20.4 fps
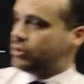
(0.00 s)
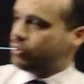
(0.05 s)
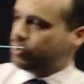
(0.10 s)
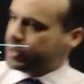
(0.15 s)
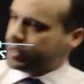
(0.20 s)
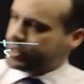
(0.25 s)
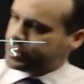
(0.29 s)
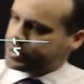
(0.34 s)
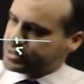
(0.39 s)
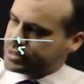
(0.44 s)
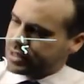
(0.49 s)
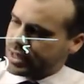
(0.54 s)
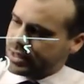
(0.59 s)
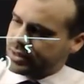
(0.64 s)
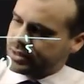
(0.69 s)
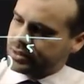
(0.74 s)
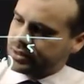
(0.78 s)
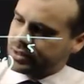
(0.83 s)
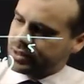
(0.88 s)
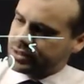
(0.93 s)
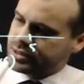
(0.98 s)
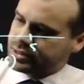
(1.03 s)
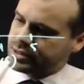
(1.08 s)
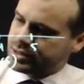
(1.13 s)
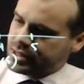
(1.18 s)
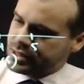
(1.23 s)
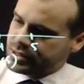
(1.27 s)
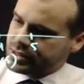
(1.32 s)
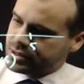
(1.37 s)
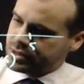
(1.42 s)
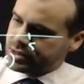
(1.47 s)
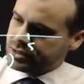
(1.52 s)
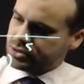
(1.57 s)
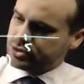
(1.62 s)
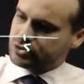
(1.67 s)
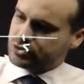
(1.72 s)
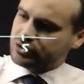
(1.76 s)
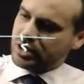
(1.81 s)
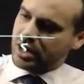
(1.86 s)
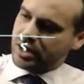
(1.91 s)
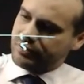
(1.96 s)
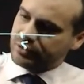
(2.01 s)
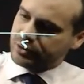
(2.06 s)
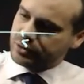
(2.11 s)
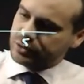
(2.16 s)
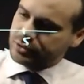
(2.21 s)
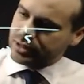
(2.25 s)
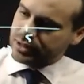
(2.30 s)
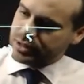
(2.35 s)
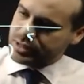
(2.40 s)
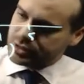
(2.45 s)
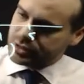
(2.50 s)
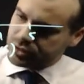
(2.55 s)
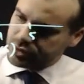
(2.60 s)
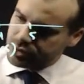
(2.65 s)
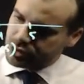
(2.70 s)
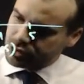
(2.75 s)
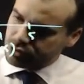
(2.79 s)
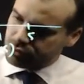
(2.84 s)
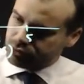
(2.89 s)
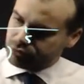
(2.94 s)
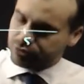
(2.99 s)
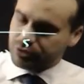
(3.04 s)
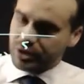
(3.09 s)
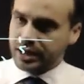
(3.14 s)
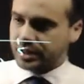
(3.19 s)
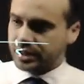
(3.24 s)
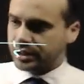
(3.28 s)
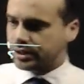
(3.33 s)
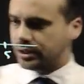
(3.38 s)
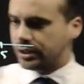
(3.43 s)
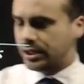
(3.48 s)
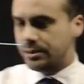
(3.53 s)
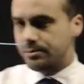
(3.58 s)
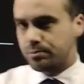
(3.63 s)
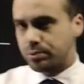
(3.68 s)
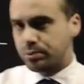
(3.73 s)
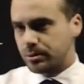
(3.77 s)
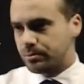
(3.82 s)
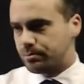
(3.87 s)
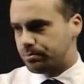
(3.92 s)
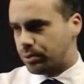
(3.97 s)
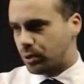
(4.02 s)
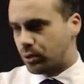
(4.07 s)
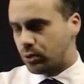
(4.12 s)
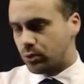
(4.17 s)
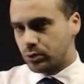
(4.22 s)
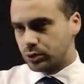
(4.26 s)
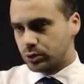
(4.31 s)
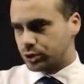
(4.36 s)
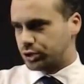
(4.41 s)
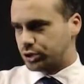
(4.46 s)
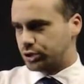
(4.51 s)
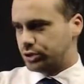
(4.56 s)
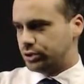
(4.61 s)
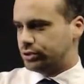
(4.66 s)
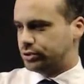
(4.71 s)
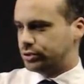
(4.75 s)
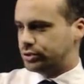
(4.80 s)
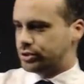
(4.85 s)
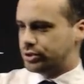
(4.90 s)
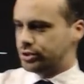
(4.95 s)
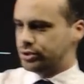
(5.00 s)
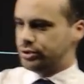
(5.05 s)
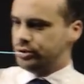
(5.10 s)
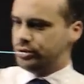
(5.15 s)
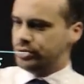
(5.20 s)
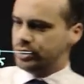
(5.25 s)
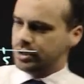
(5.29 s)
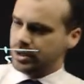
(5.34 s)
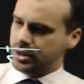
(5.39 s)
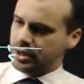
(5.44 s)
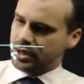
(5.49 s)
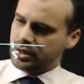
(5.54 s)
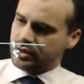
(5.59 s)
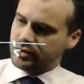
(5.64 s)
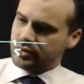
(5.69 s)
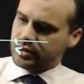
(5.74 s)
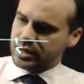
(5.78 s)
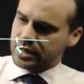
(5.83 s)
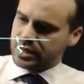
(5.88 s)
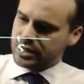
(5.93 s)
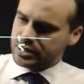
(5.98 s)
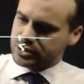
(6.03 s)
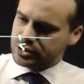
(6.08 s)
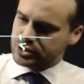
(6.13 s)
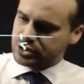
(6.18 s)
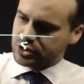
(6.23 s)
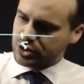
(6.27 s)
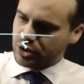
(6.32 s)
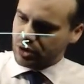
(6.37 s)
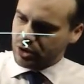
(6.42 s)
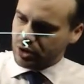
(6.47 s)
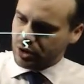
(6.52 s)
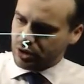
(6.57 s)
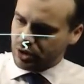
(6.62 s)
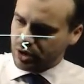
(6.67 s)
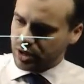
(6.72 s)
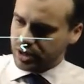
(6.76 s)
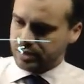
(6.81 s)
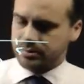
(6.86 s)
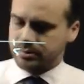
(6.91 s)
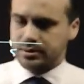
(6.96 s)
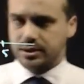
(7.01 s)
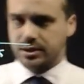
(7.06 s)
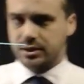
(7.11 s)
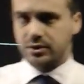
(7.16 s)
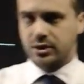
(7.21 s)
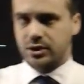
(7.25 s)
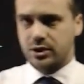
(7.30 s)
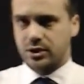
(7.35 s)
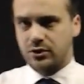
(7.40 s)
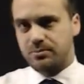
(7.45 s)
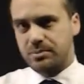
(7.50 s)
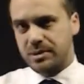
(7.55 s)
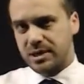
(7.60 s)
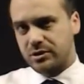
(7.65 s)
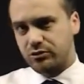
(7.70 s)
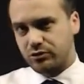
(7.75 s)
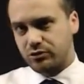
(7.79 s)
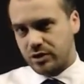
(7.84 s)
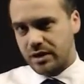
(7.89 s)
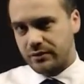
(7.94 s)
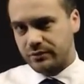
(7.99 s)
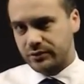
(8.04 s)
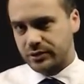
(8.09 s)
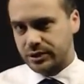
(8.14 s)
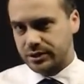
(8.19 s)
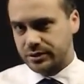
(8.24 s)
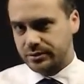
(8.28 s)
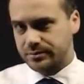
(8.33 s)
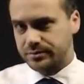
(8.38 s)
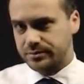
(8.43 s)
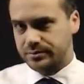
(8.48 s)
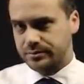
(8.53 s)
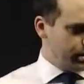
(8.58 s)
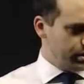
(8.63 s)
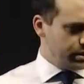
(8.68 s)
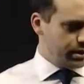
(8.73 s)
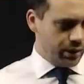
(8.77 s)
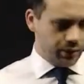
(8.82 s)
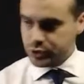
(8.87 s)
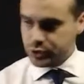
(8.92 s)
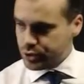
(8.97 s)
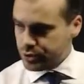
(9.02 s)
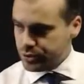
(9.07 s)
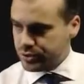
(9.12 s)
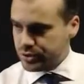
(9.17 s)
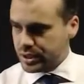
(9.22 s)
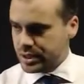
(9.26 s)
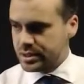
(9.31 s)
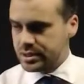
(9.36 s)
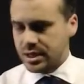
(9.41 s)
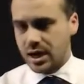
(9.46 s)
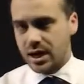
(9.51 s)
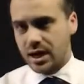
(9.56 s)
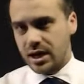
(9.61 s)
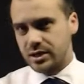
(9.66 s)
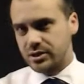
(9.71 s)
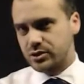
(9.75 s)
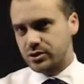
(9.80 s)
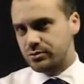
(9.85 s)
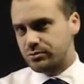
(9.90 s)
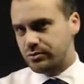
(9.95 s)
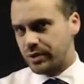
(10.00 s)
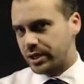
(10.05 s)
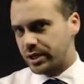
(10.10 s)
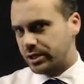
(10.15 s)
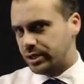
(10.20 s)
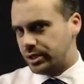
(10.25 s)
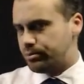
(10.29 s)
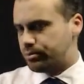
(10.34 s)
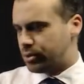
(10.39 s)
we can say that the distance traveled is directly proportional to the time that you've been traveling. Now, if two things are directly